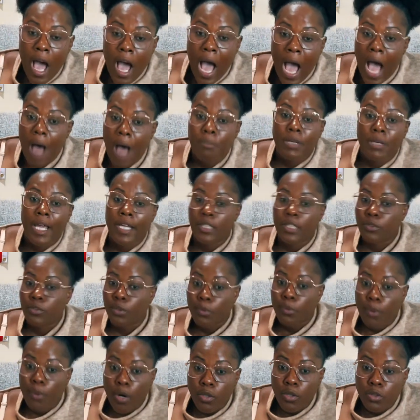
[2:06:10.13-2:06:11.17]
I'm letting the
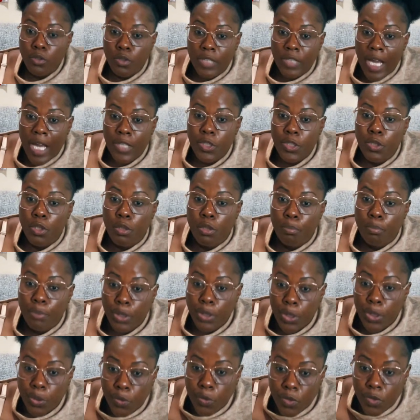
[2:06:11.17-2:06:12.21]
world know that you
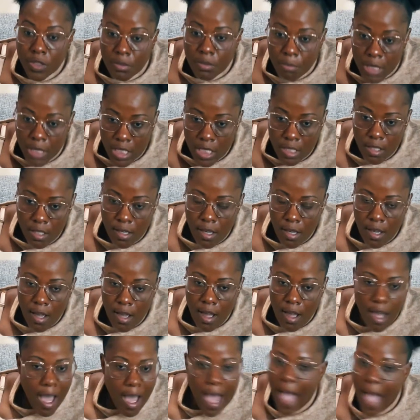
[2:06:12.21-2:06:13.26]
abused me.
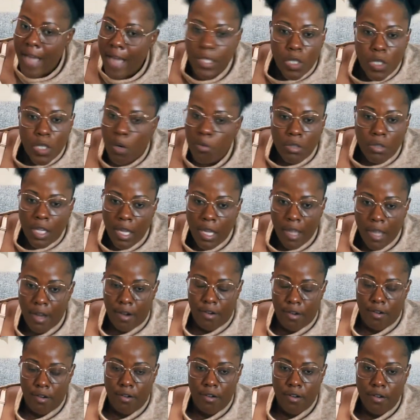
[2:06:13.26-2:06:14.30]
I don't
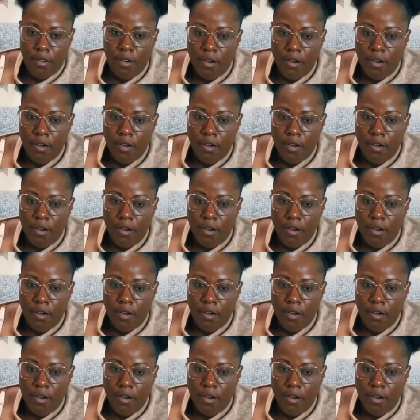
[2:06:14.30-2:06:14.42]
care.